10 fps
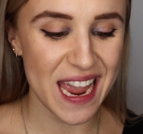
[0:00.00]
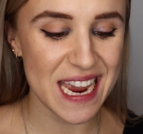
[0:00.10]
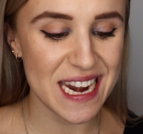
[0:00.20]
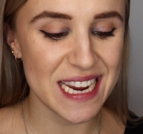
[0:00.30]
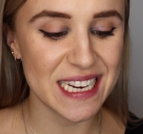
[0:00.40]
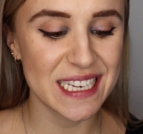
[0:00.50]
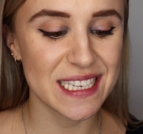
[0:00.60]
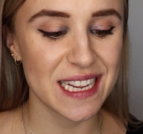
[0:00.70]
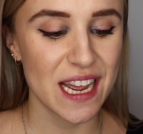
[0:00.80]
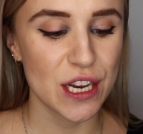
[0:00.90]
It
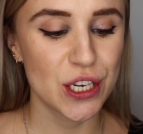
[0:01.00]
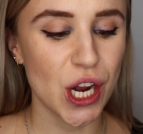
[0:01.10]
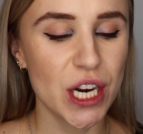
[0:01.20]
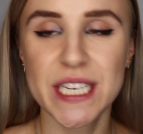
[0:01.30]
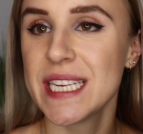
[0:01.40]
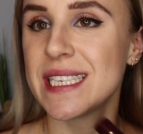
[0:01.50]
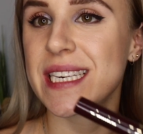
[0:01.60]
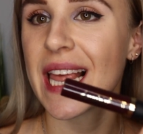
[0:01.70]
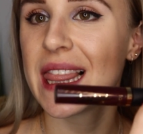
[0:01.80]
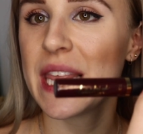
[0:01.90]
is
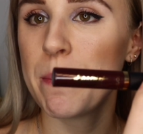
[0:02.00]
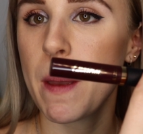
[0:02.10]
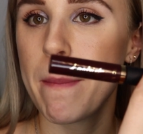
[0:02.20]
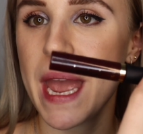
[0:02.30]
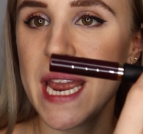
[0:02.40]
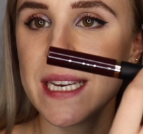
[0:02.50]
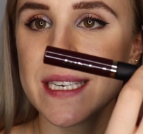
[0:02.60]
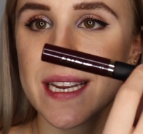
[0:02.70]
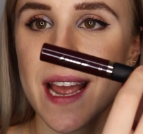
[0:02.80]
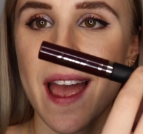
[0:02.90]
Tarteist Lip
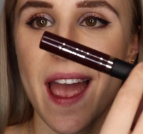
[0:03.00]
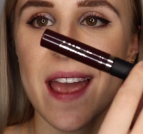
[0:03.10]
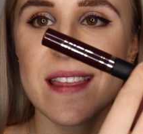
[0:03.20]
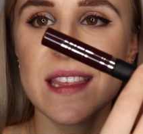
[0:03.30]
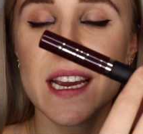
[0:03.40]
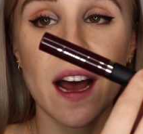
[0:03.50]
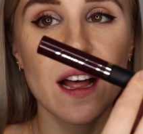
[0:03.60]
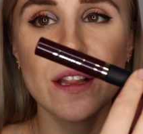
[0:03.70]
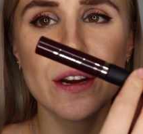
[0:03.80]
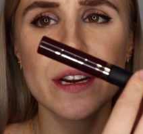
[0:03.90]
Paint, and the
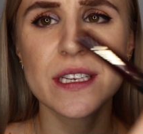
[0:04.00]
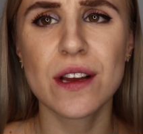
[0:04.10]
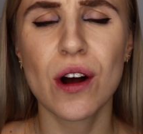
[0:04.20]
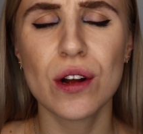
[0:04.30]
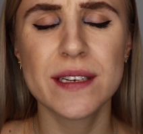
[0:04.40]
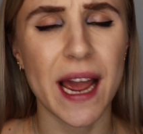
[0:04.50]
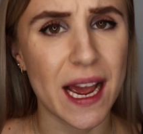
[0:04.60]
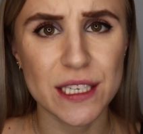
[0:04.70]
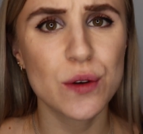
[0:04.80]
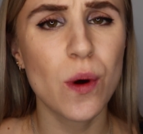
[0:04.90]
color is called
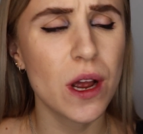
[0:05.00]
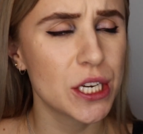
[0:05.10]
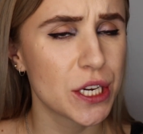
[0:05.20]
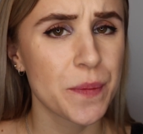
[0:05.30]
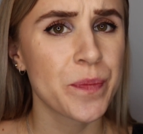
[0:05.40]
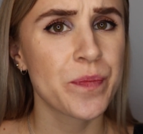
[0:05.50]
Acid Wash,